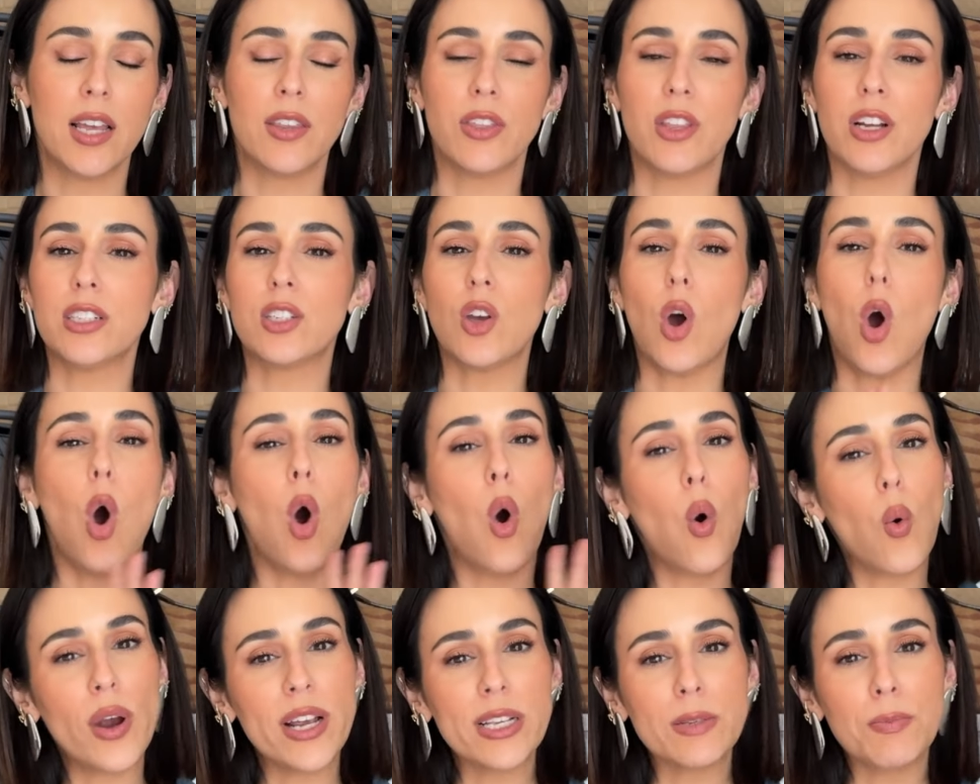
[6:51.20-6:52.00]
It's
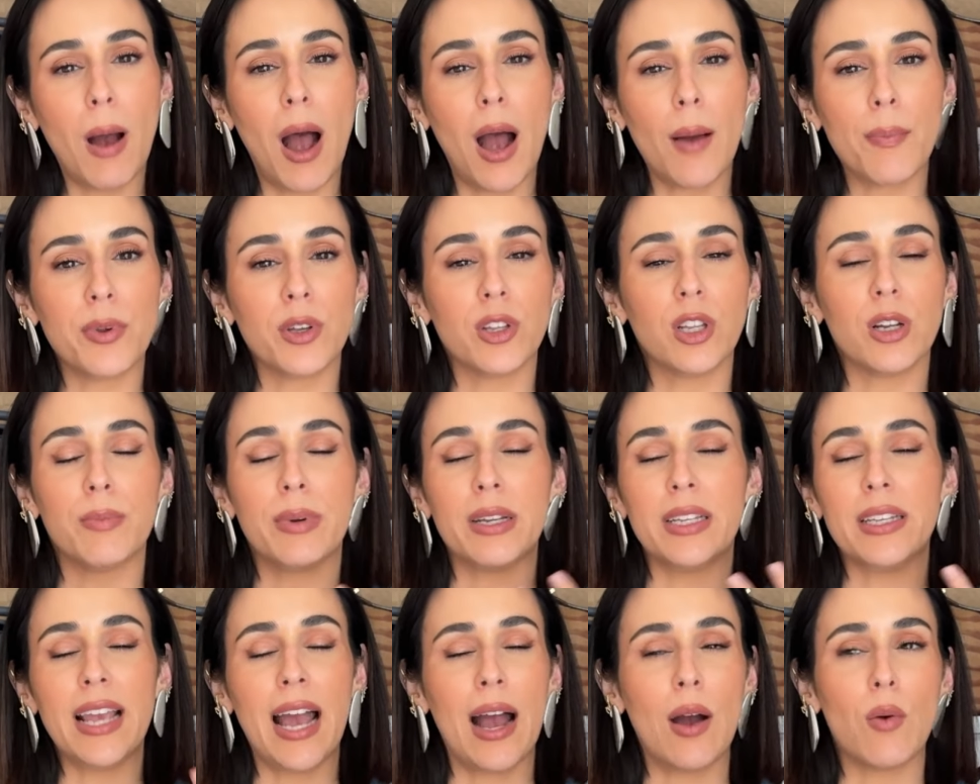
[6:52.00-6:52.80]
always popular,
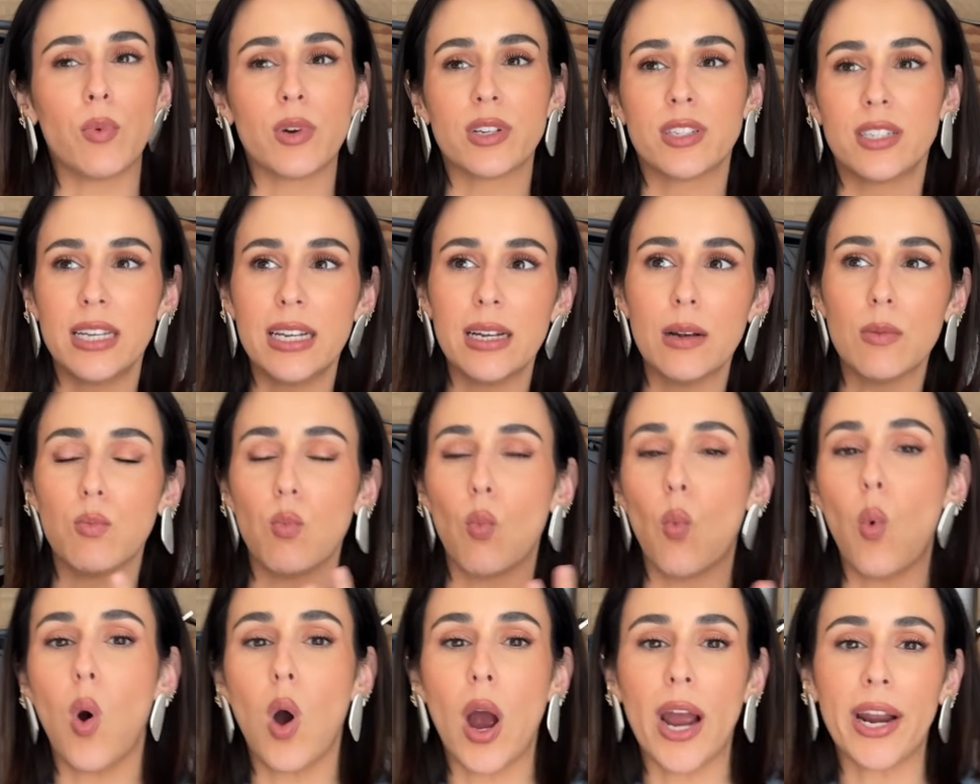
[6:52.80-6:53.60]
but yeah, we're seeing a
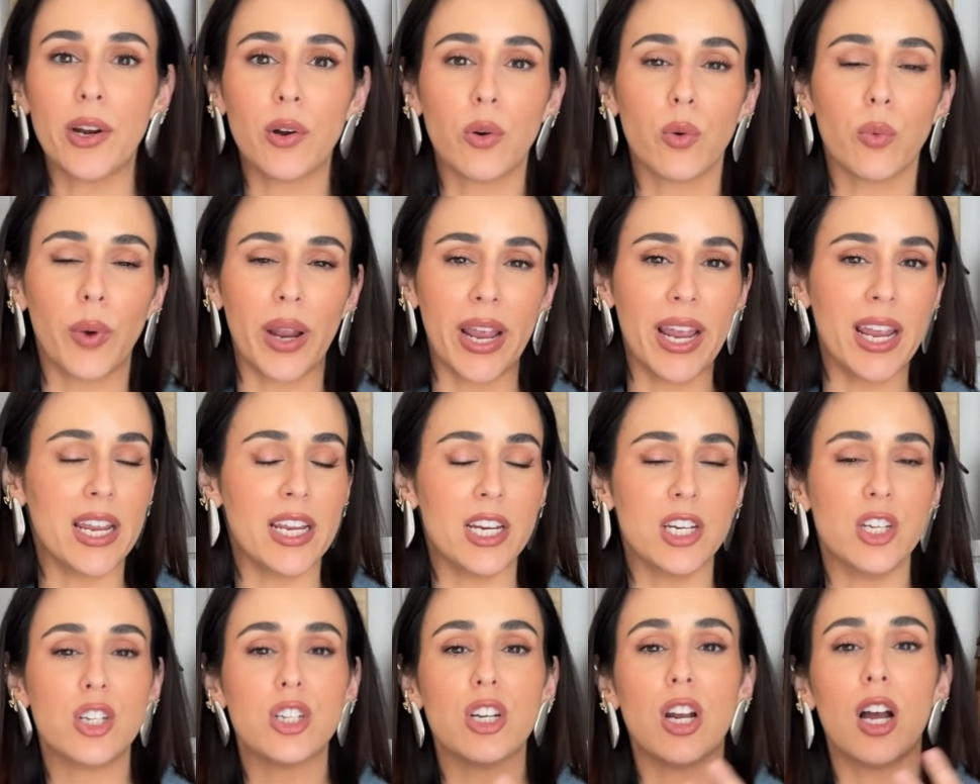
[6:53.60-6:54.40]
wider
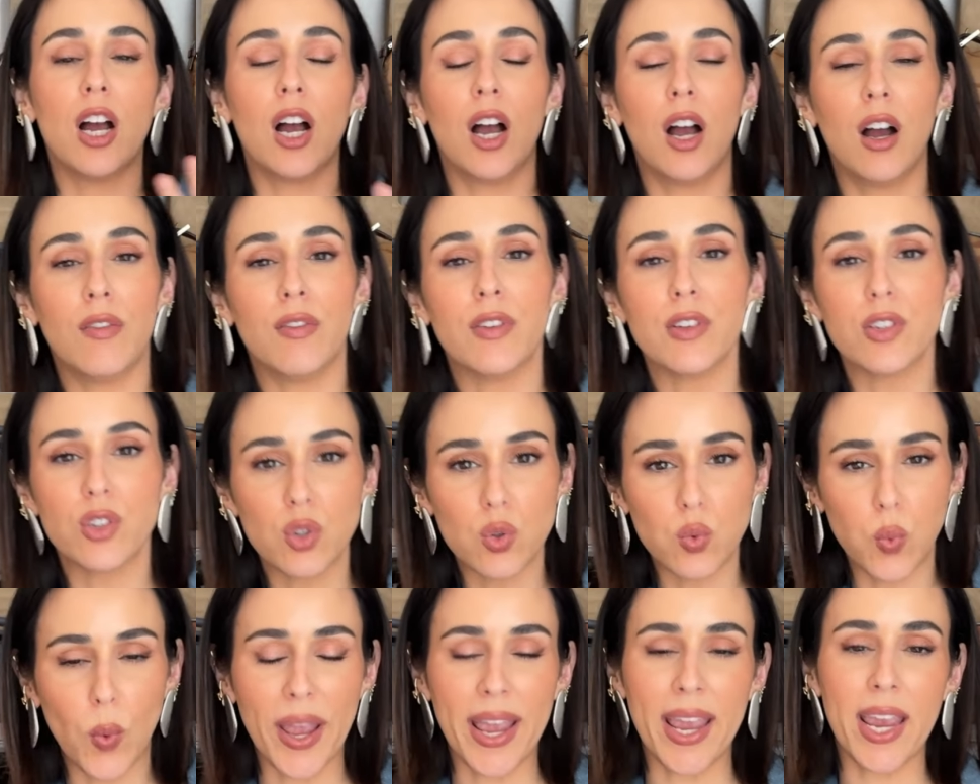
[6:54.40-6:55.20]
range of
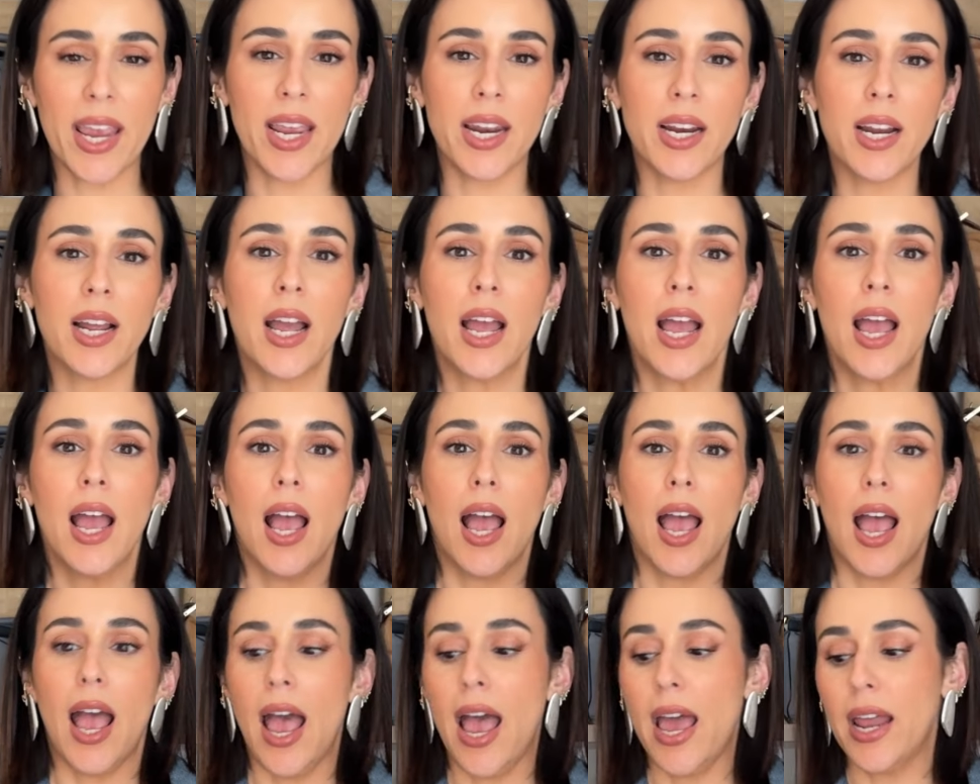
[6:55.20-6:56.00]
suede,
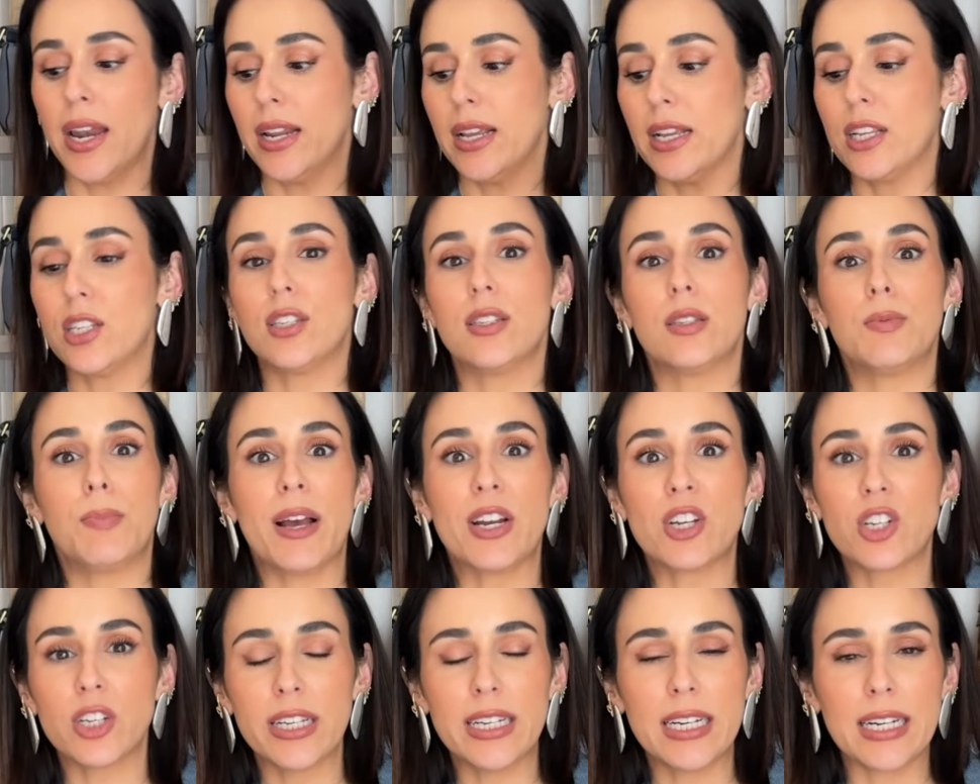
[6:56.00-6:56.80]
and
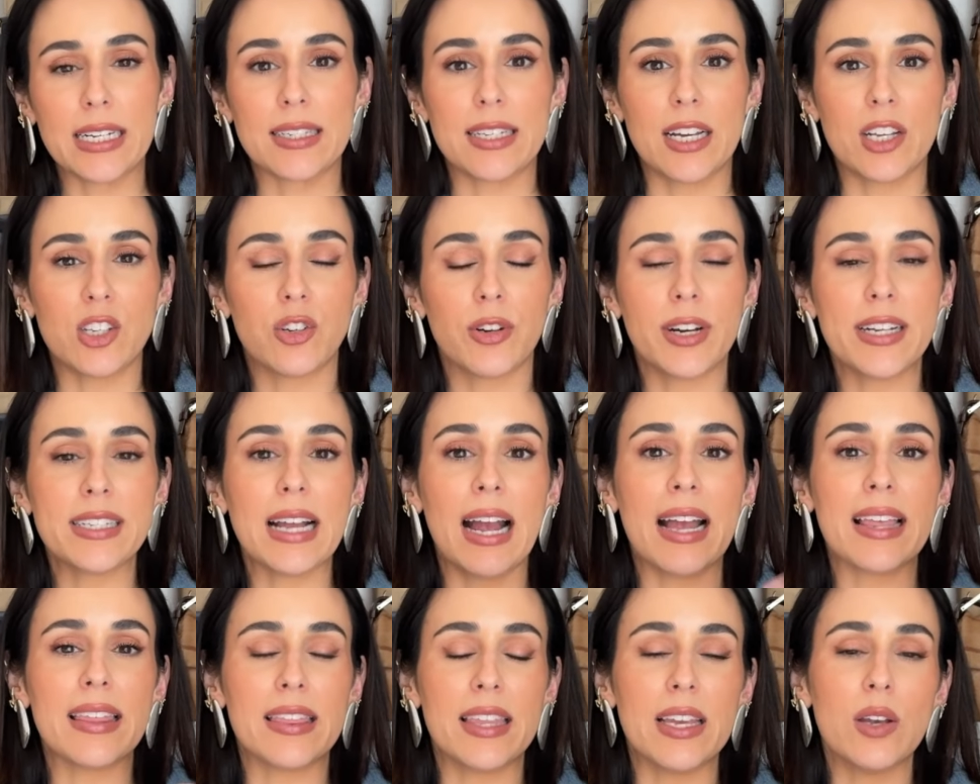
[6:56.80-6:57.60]
especially in accessories,
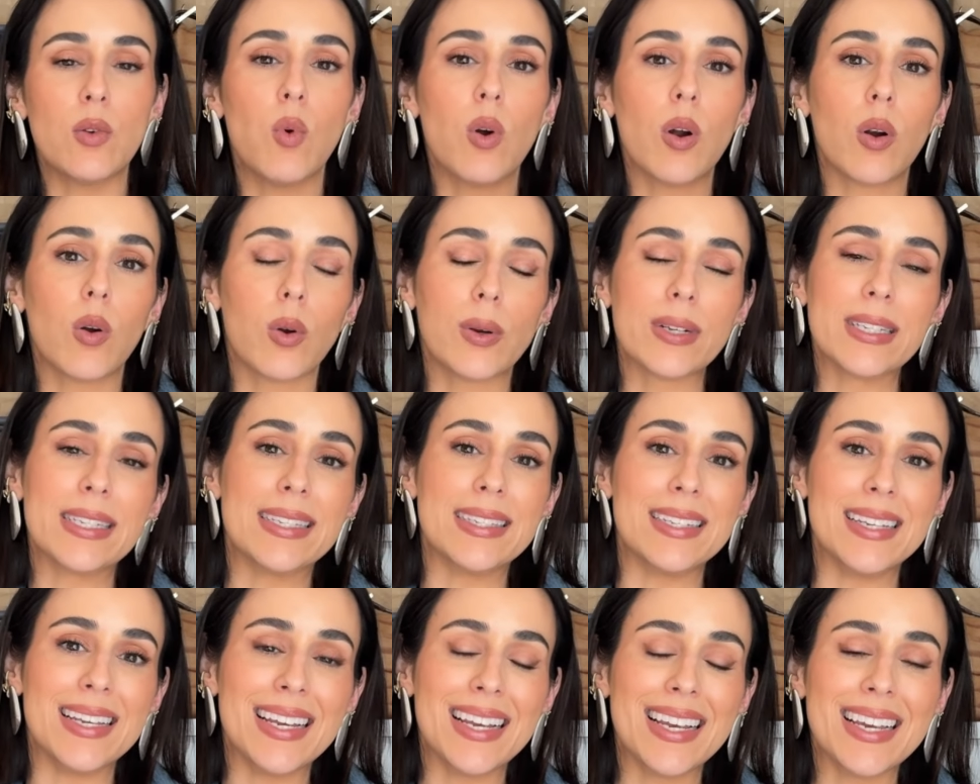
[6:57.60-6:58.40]
I think where we're
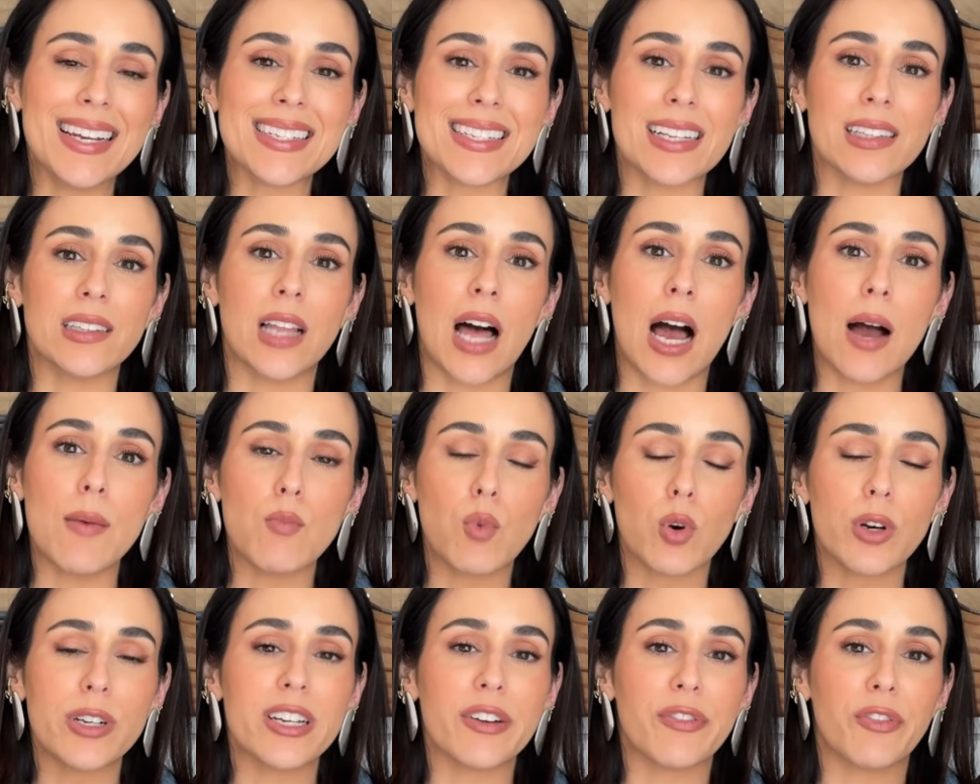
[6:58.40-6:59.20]
seeing it is a lot
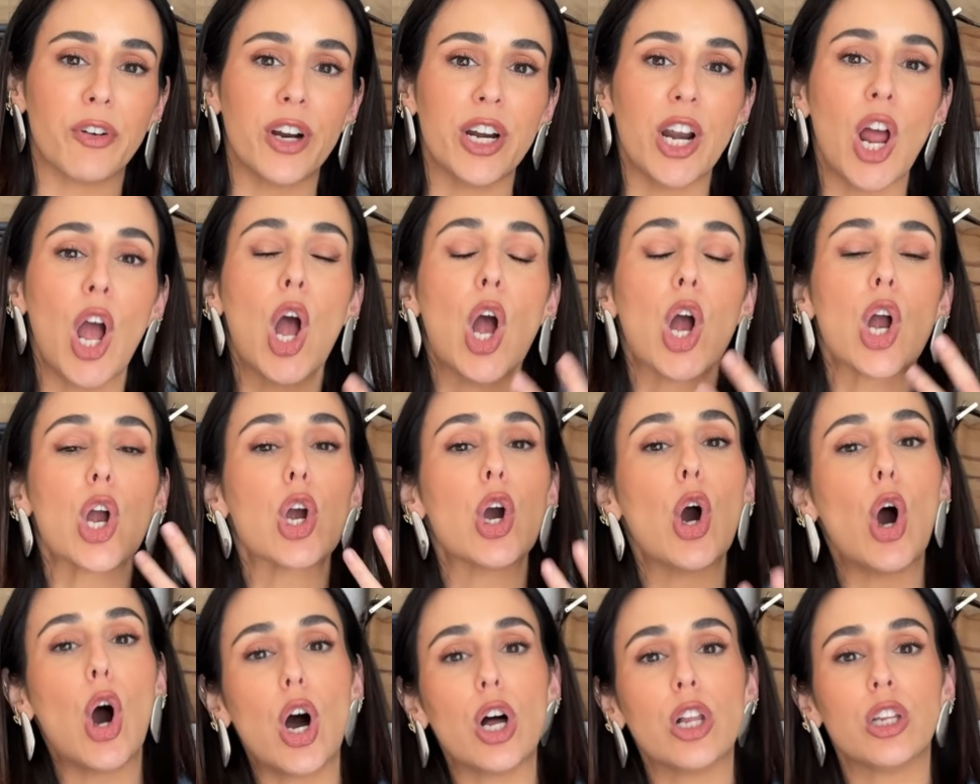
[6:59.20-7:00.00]
more different
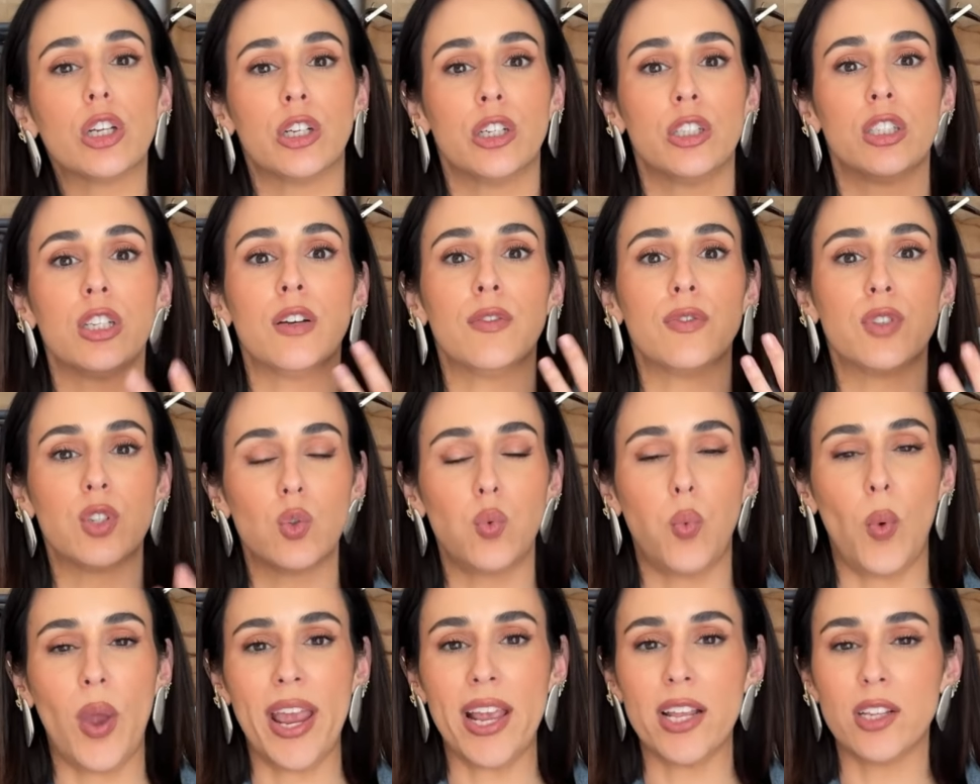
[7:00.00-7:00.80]
colors of
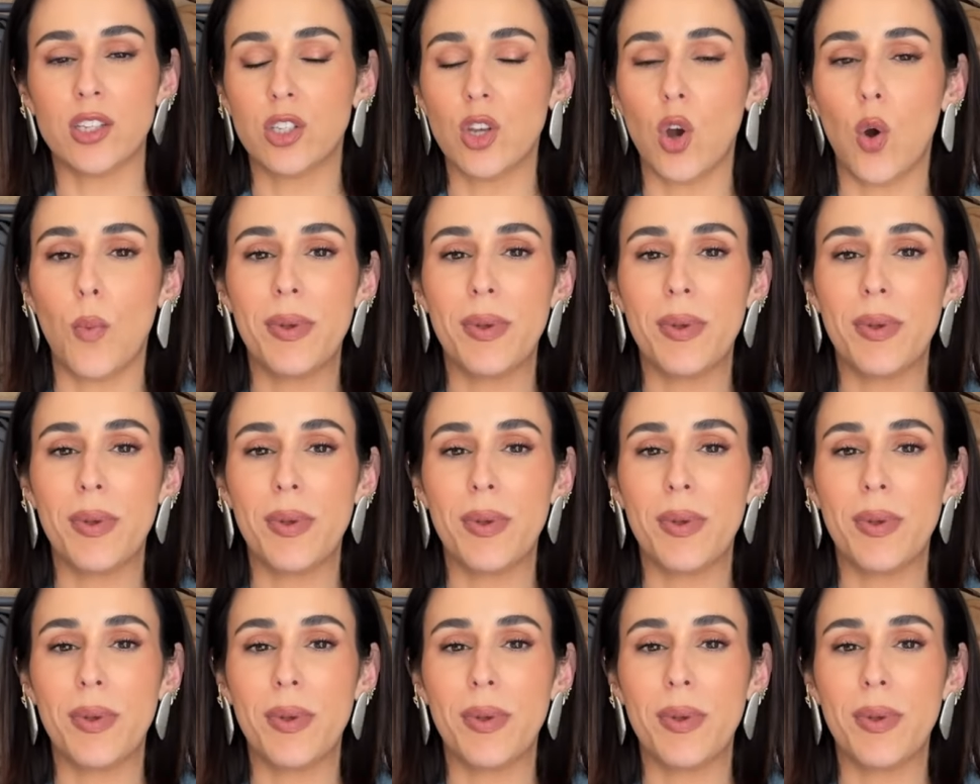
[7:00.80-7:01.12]
suede. So